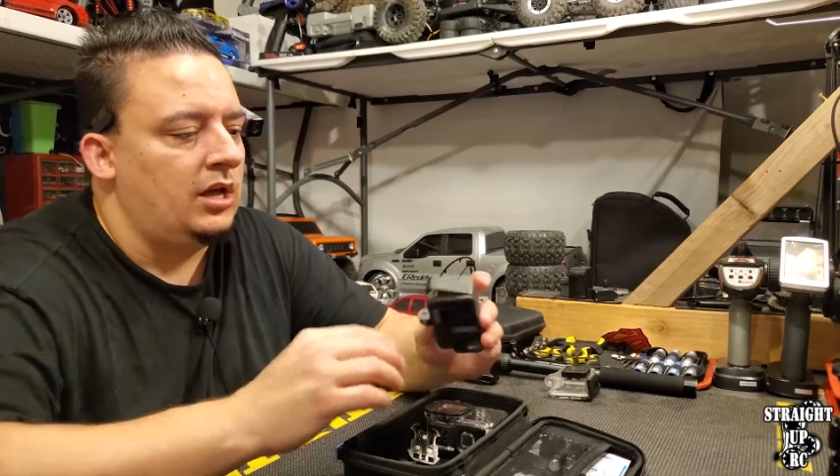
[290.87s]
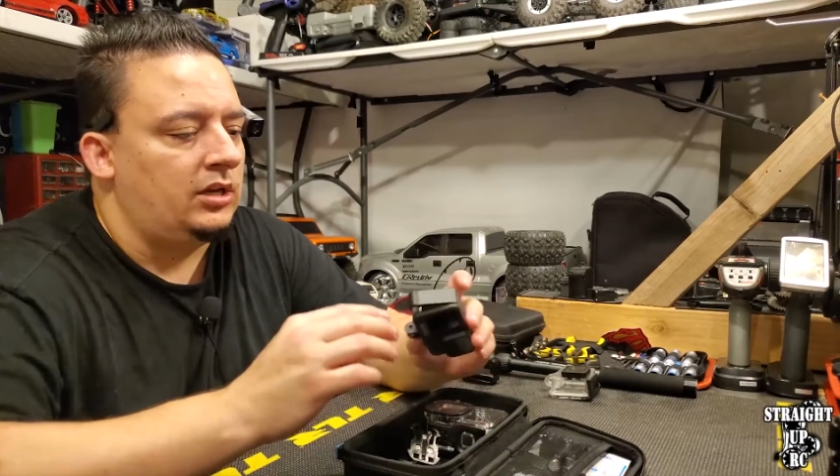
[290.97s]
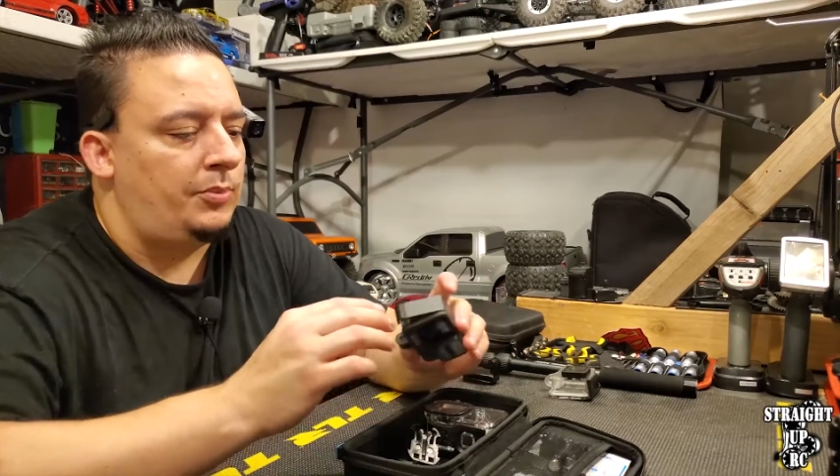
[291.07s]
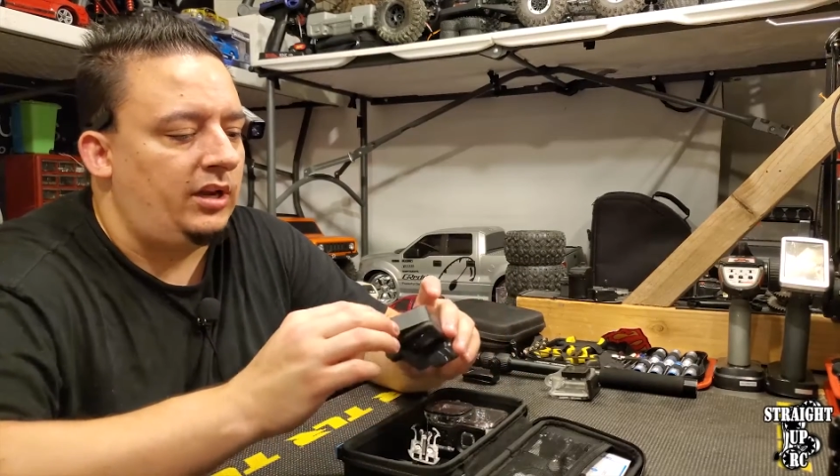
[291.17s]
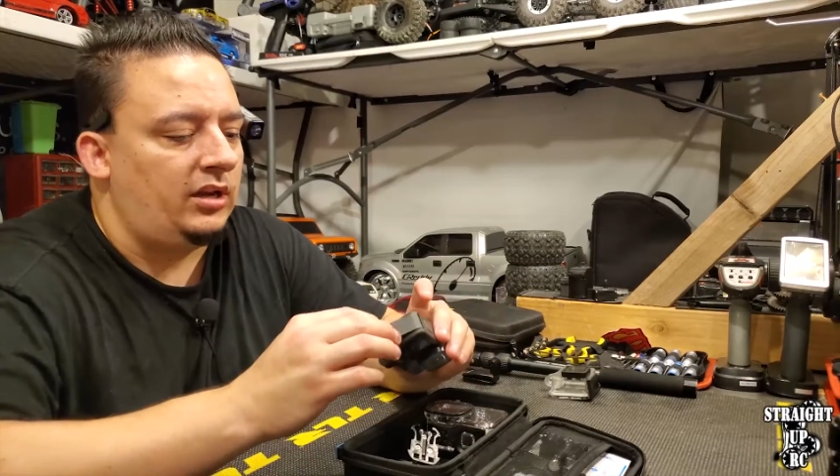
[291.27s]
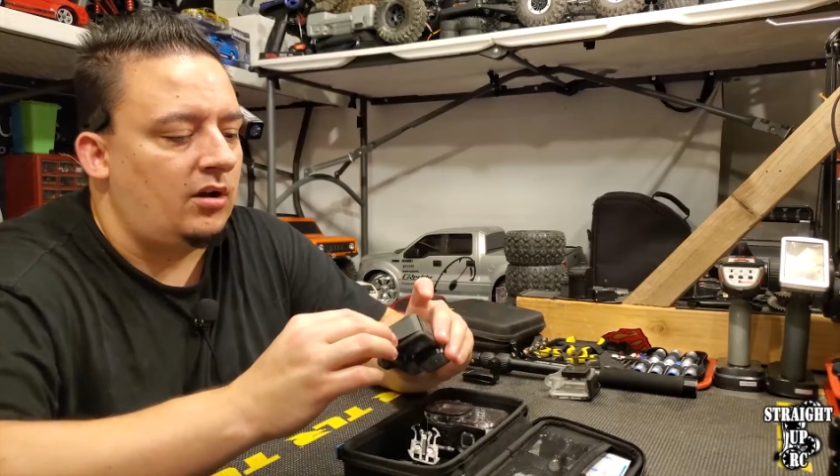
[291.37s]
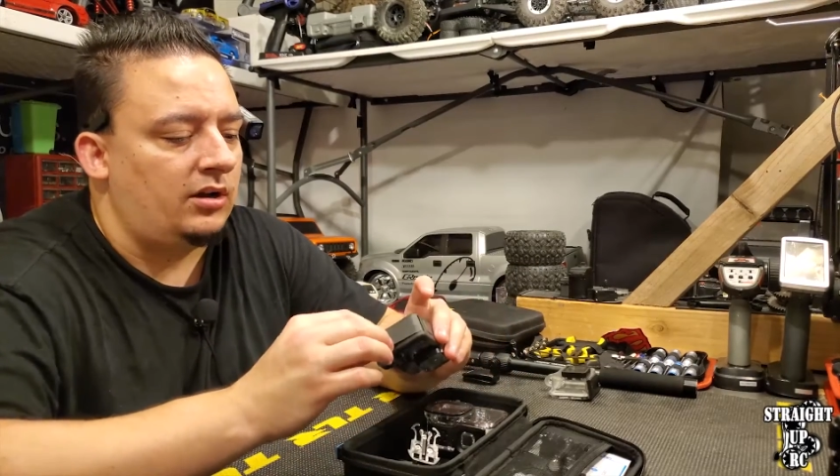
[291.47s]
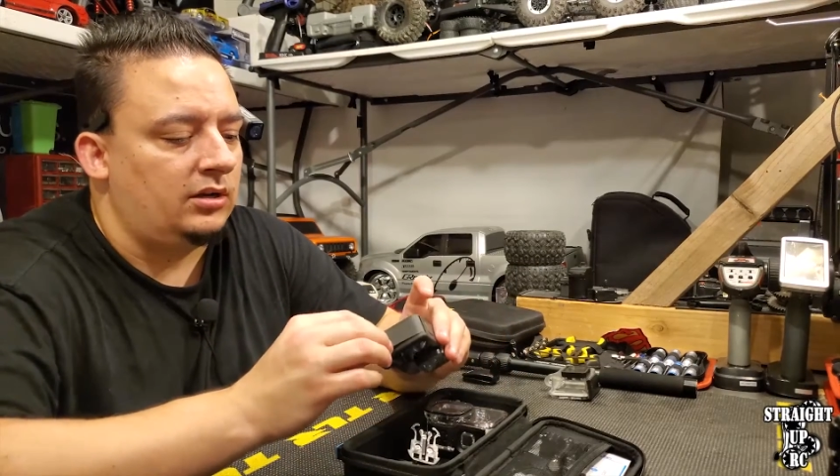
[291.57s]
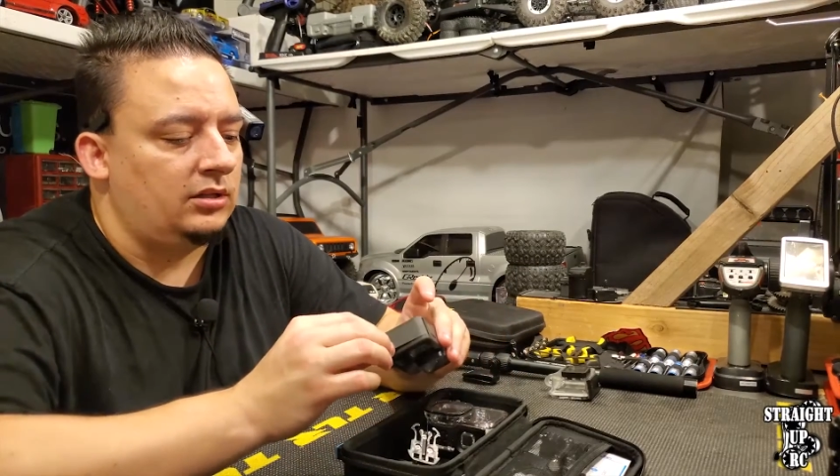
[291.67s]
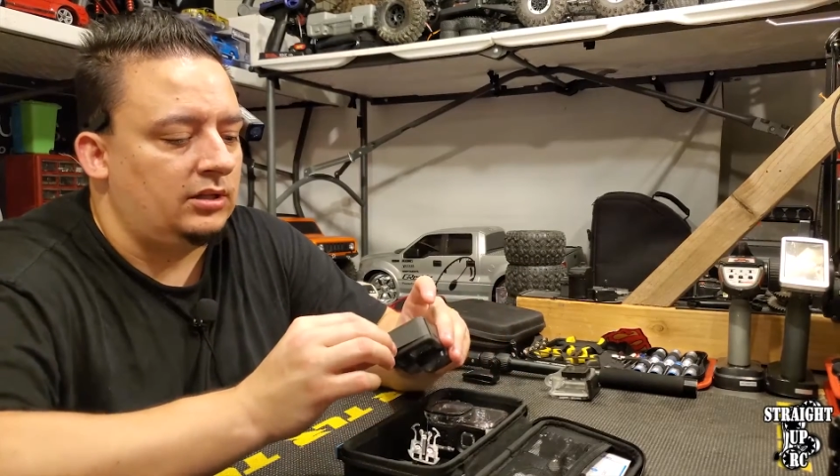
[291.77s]
depending
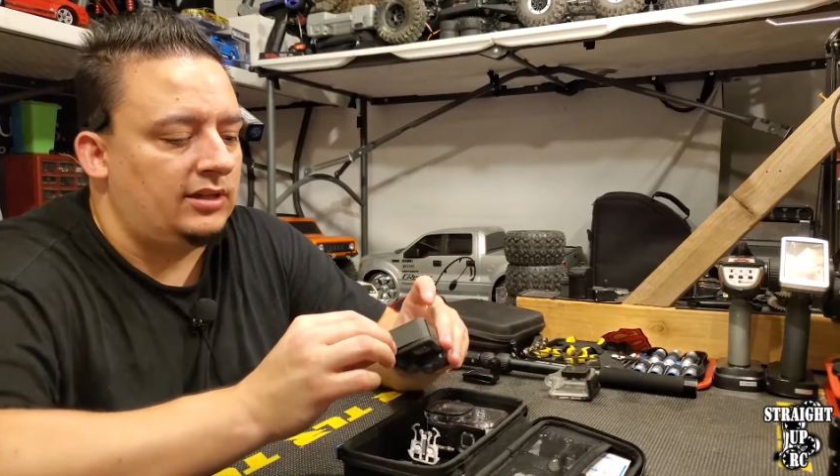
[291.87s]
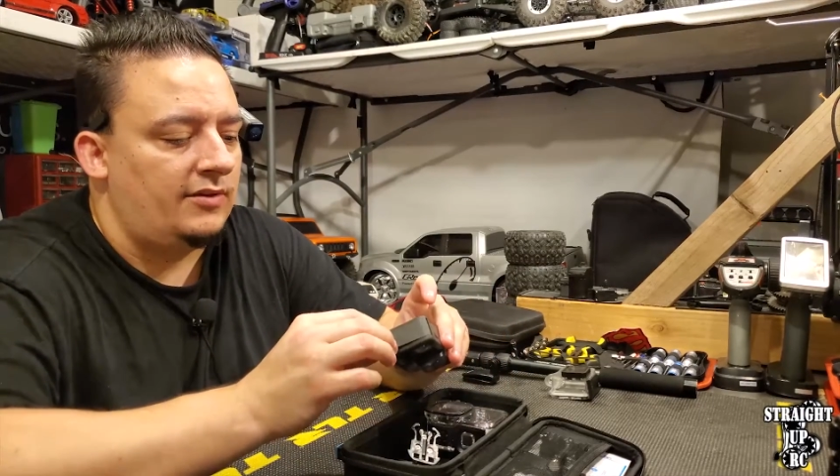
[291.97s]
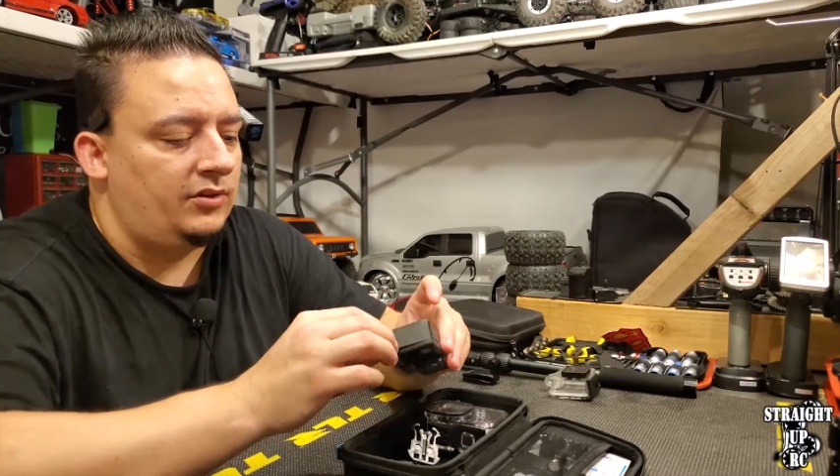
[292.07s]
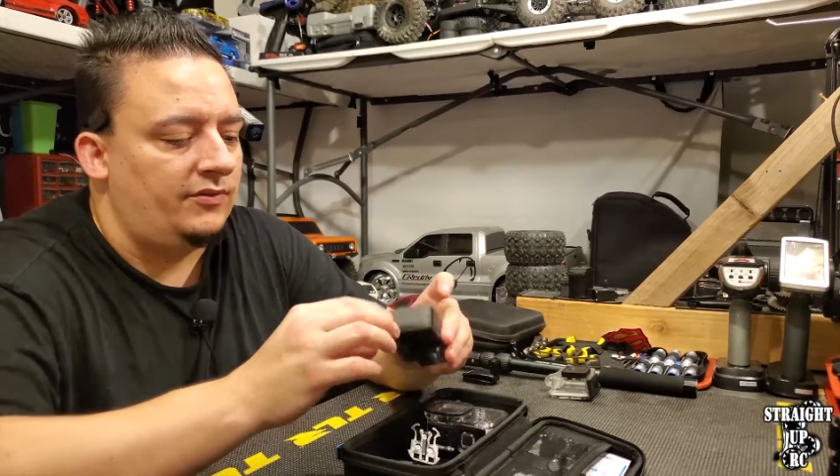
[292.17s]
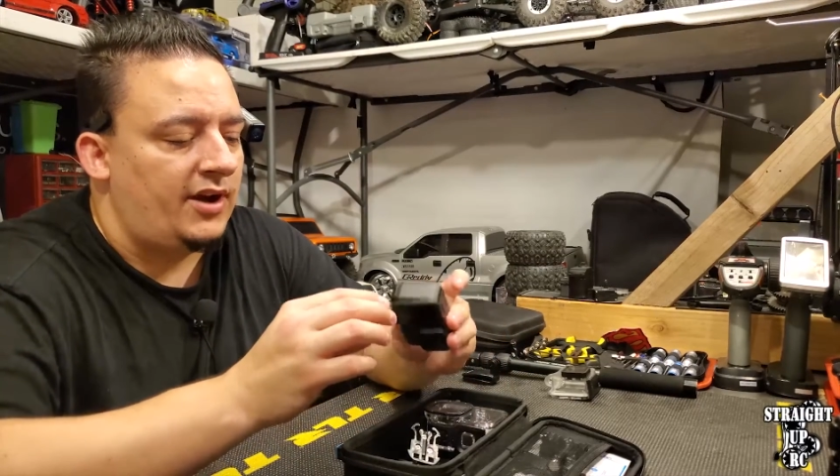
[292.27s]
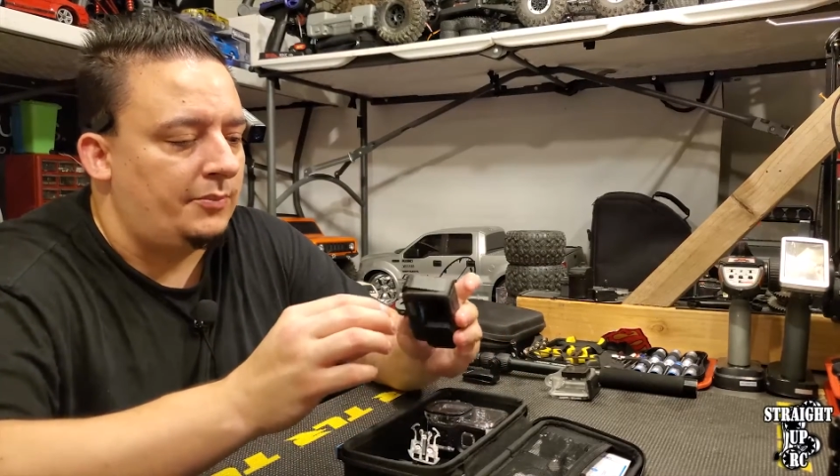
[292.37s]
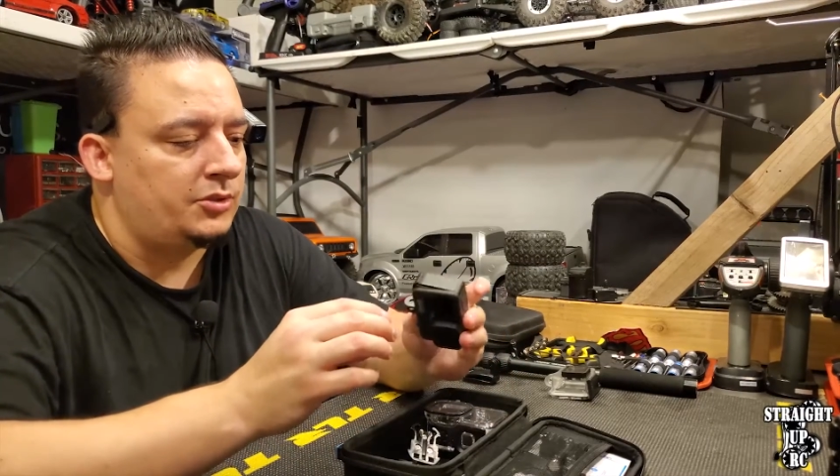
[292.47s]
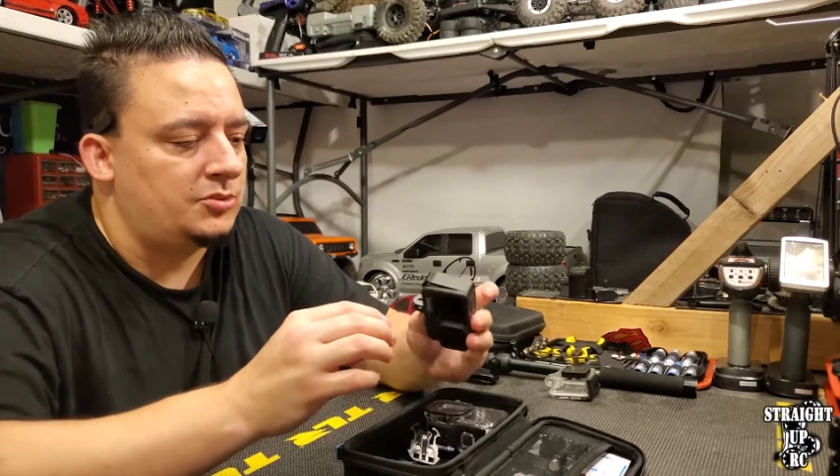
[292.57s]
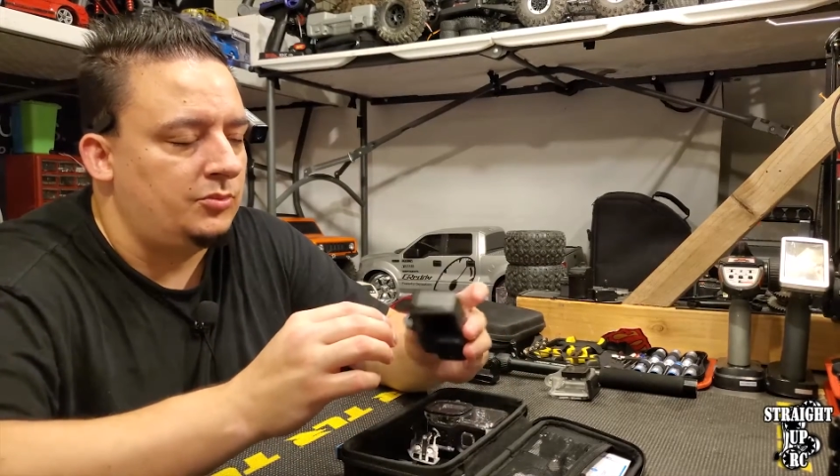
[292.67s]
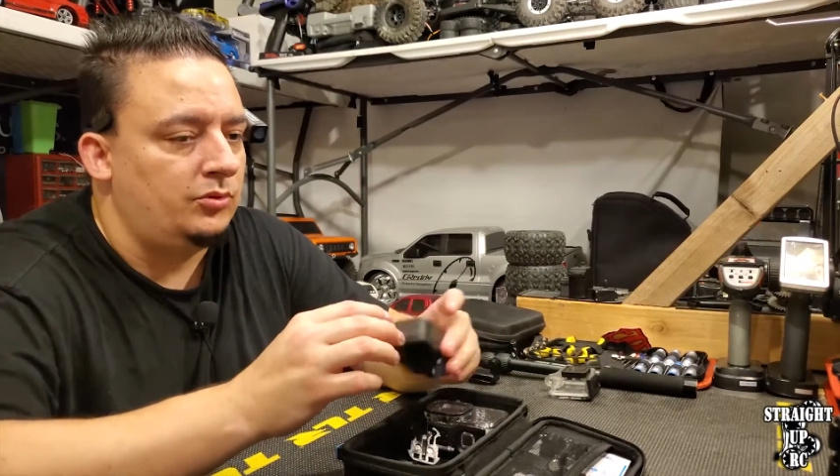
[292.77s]
on the level of hyper
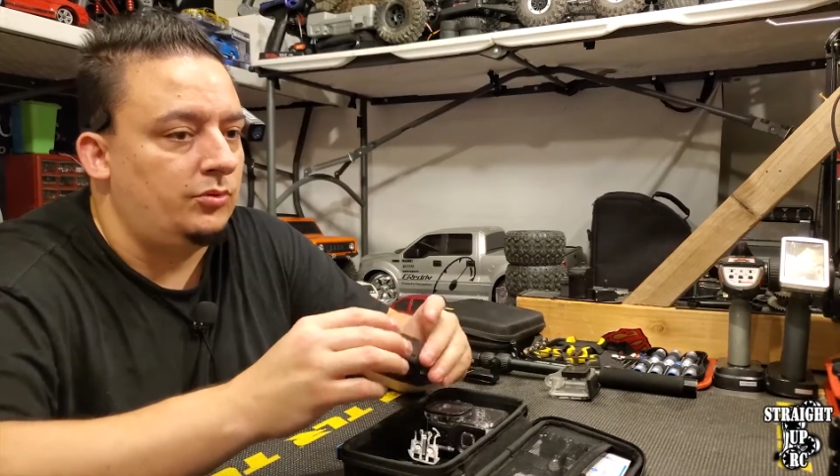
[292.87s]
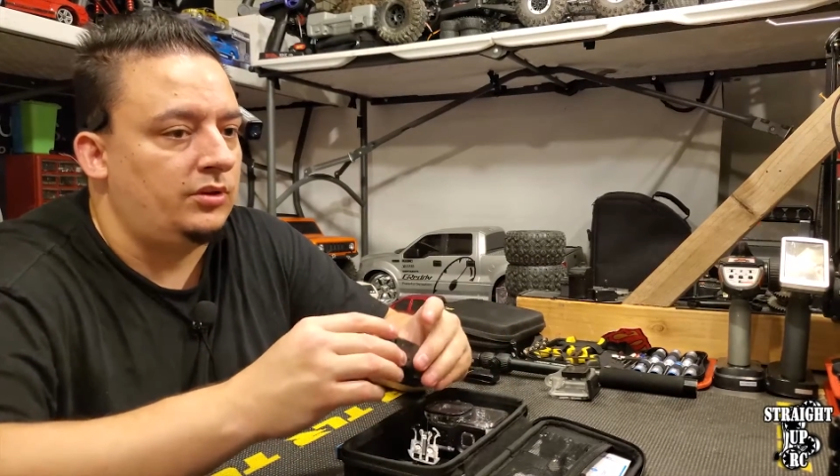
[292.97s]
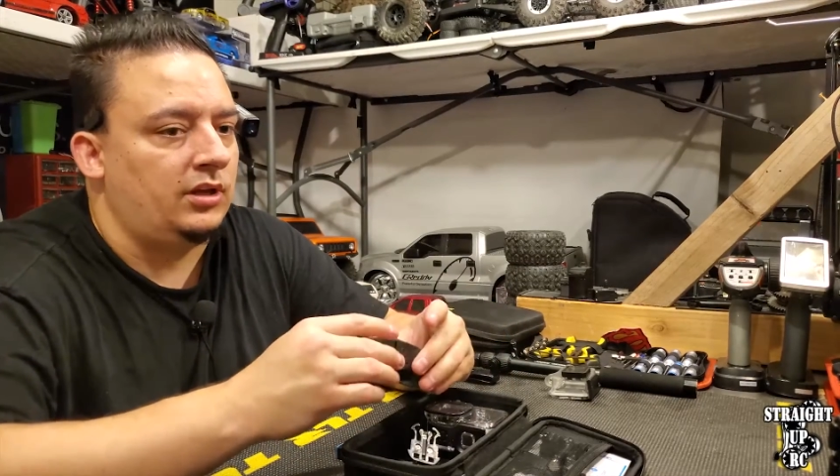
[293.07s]
smooth.